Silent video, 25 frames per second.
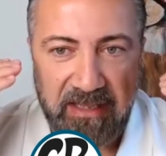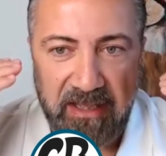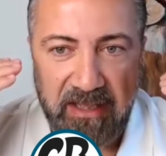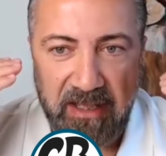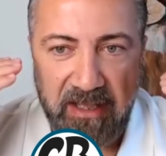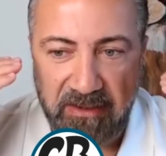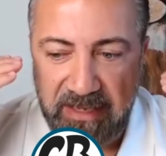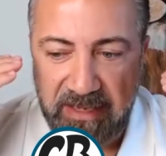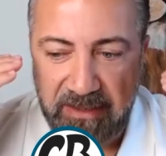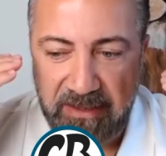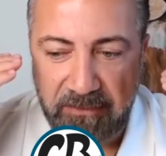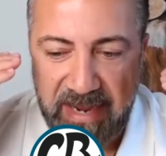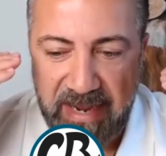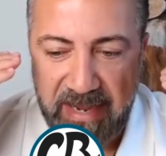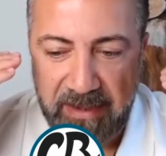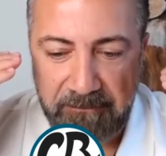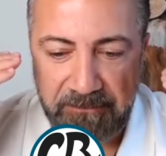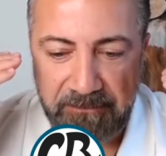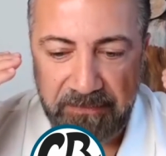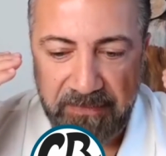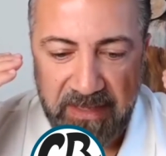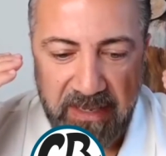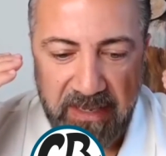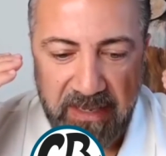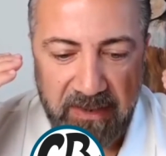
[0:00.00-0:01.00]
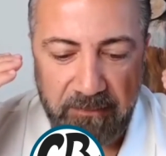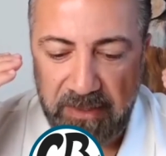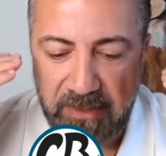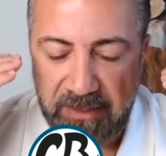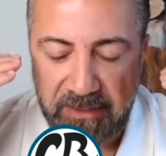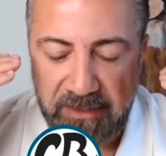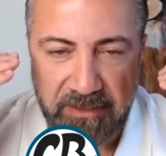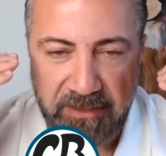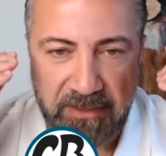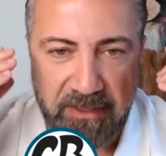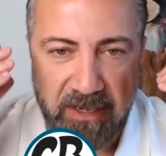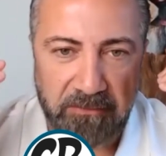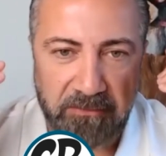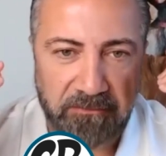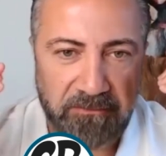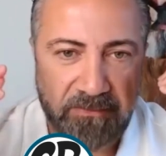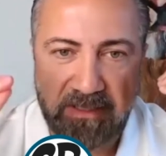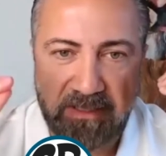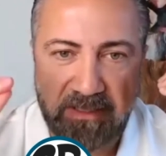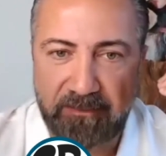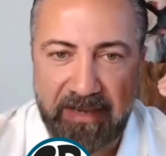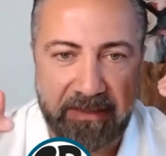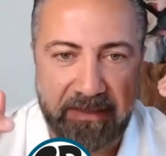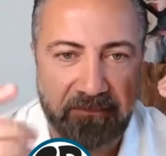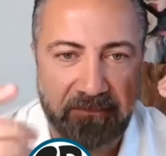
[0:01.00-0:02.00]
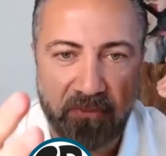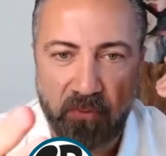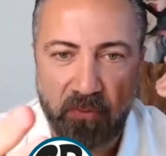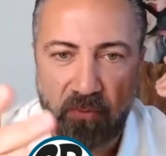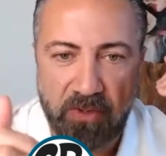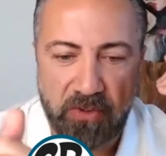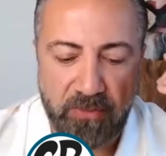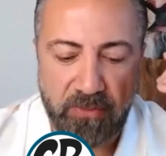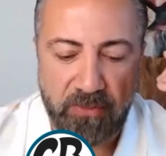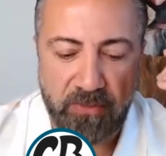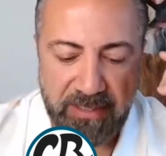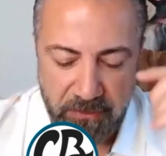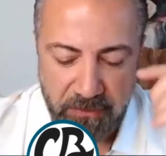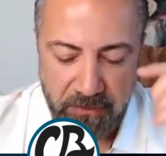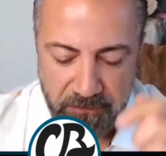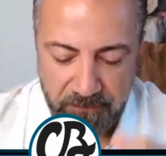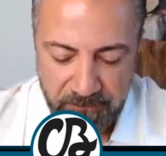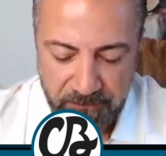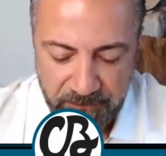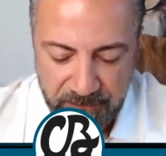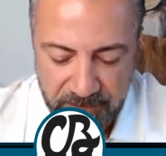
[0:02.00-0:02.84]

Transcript: okay, Grant, I'm ready to go. Come on, what do I do?